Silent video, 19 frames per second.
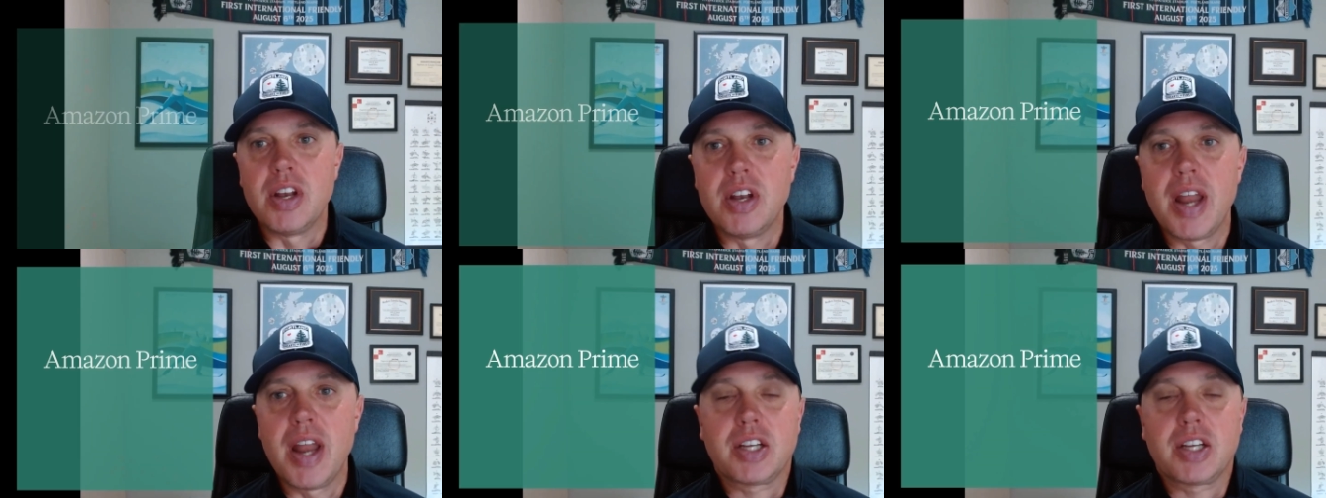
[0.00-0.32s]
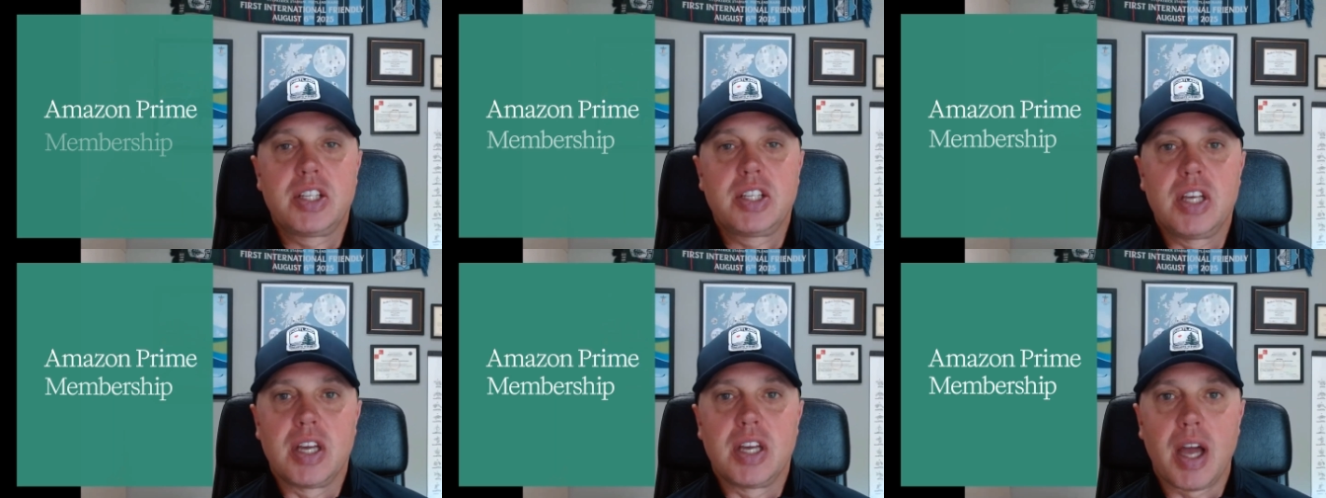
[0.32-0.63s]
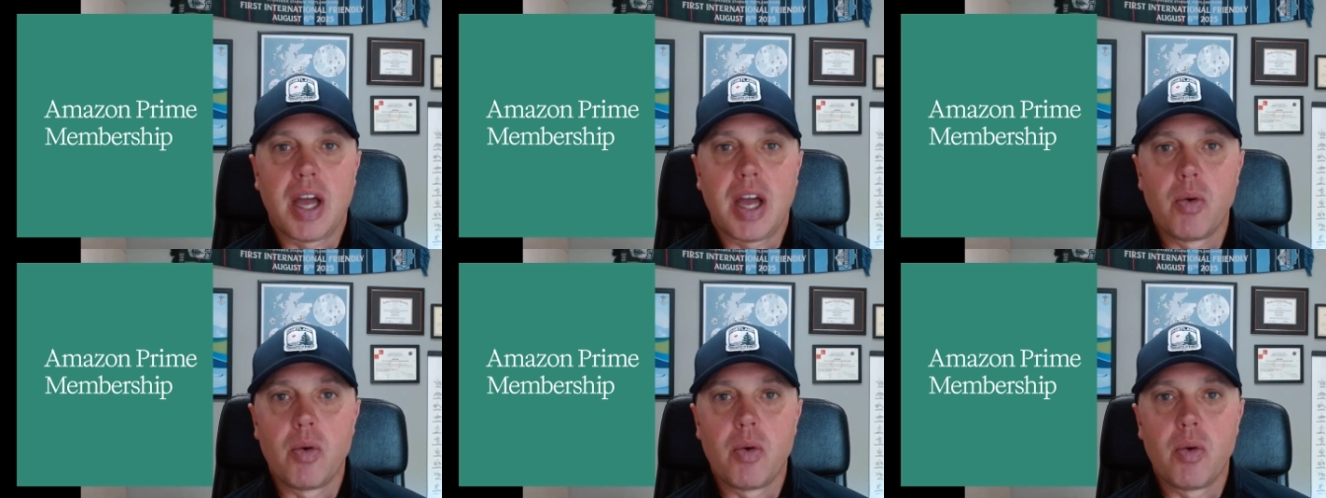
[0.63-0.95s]
next
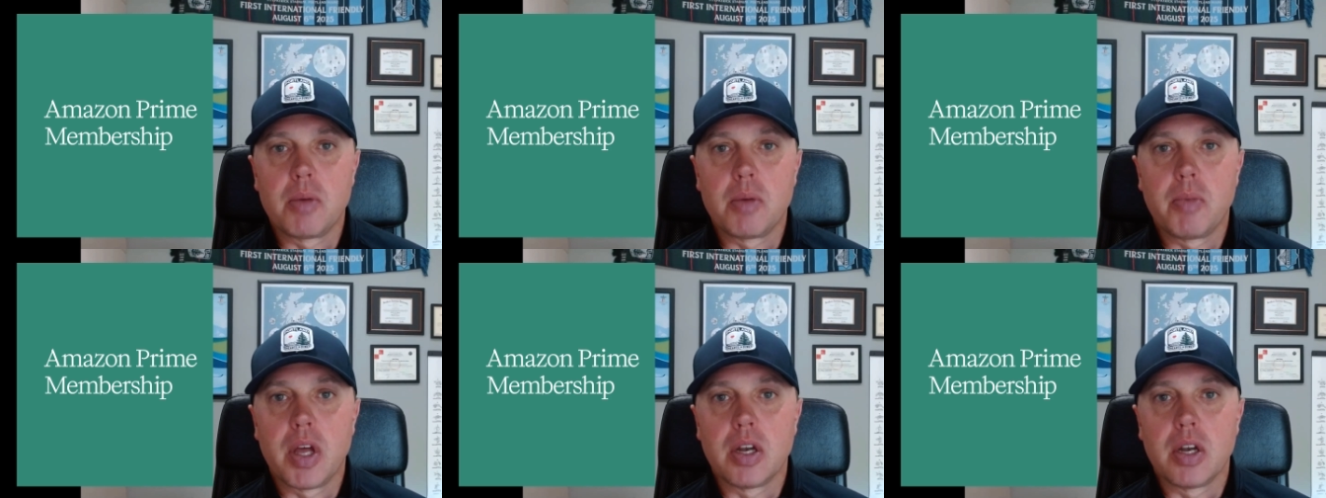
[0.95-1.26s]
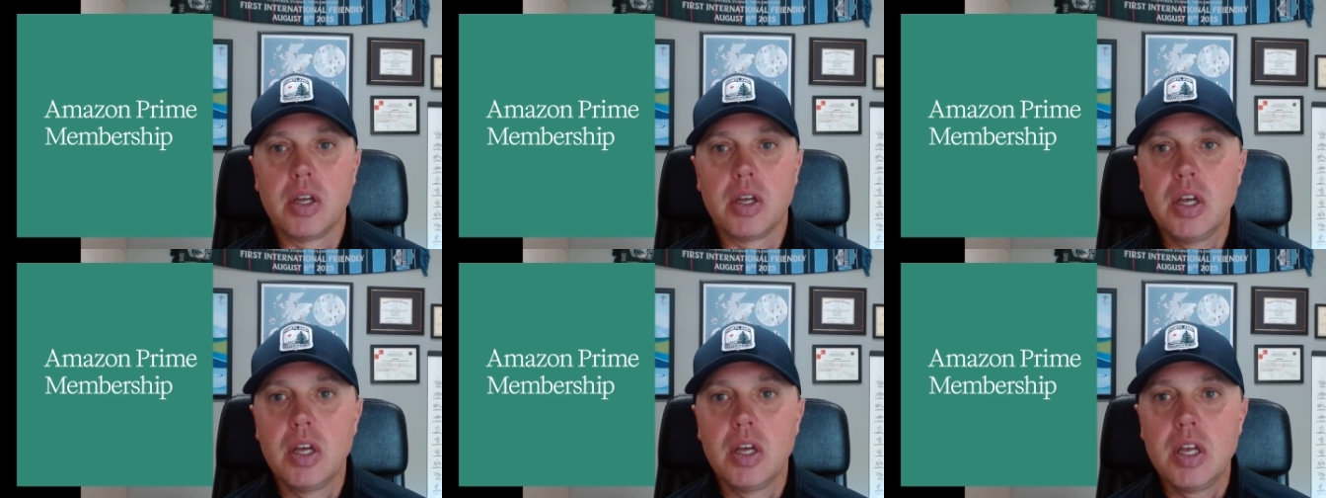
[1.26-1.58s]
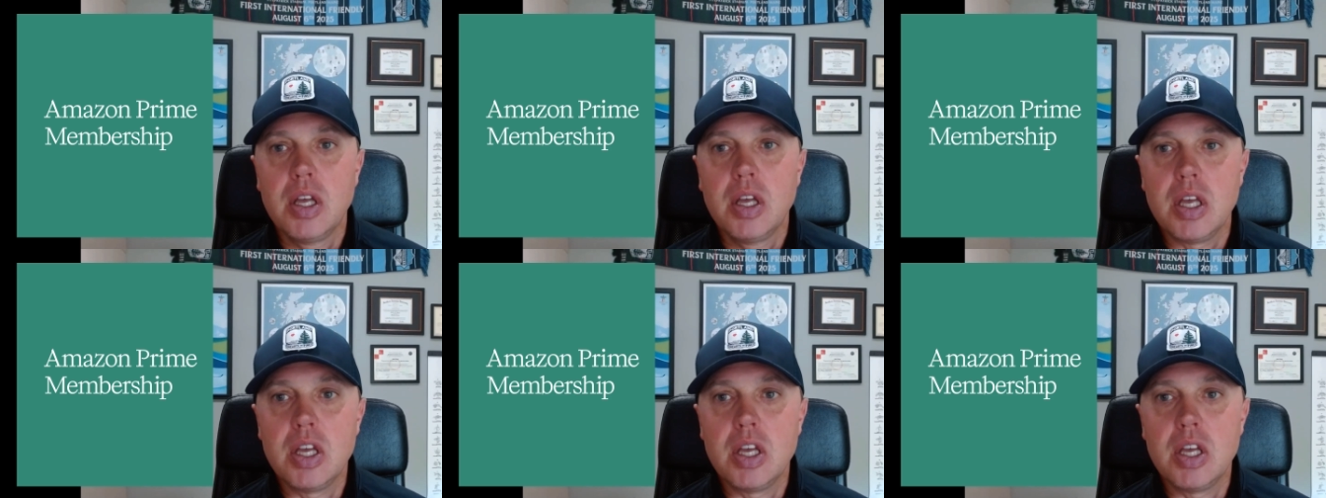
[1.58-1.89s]
thing I would recommend
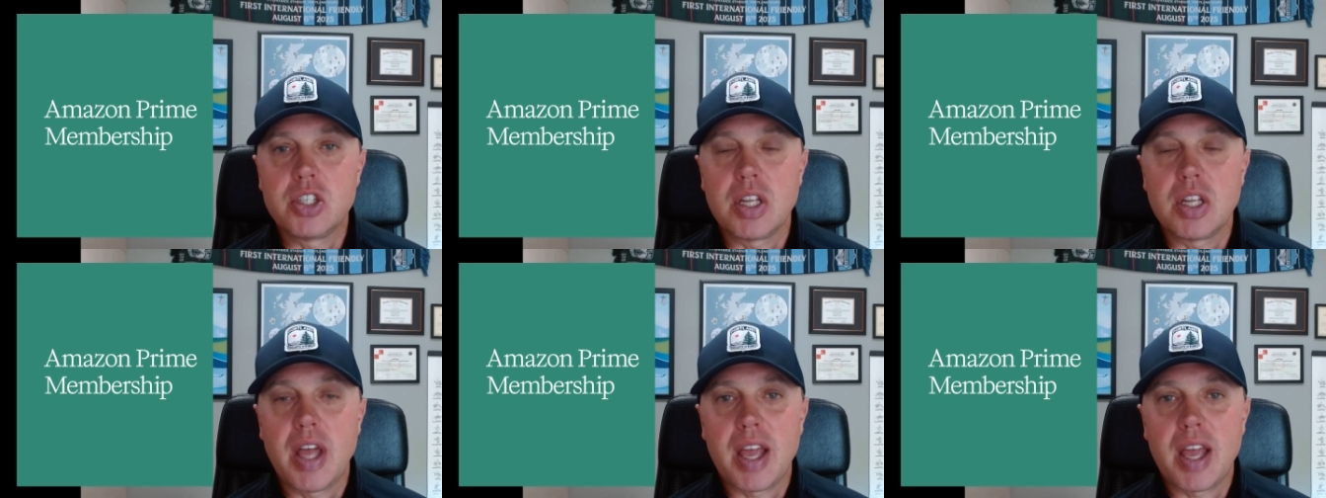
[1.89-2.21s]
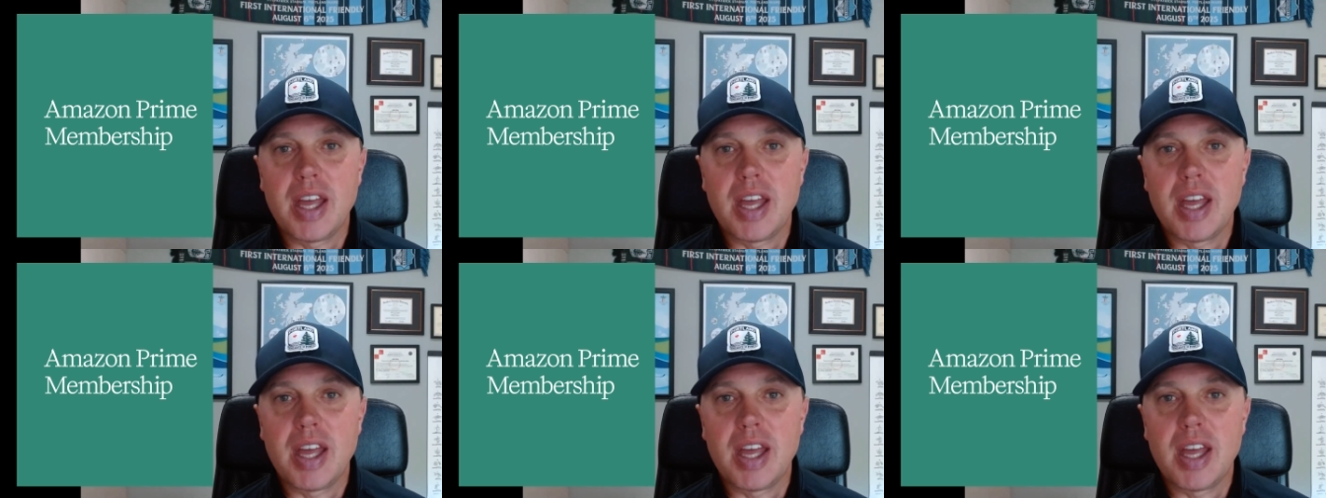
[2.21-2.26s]
is